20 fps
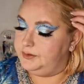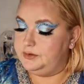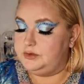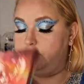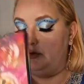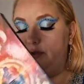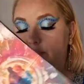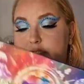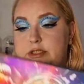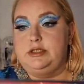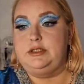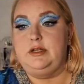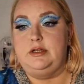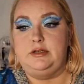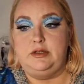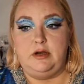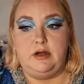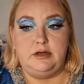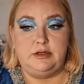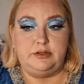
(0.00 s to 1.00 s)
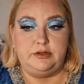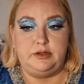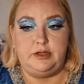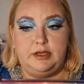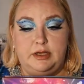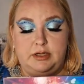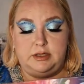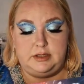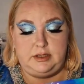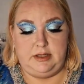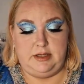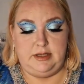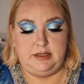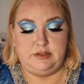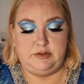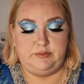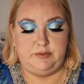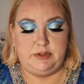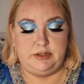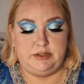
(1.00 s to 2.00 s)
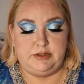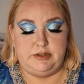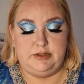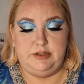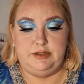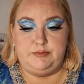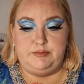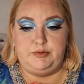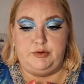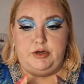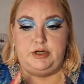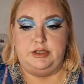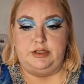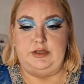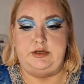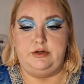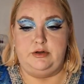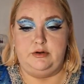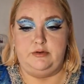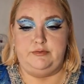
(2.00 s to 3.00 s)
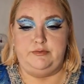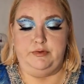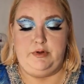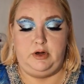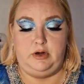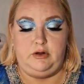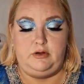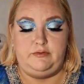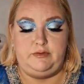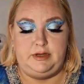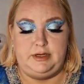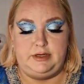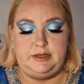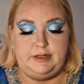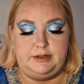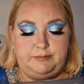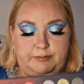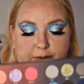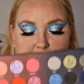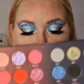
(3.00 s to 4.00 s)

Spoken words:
So it's not hard to guess what's the inspiration of Love and Death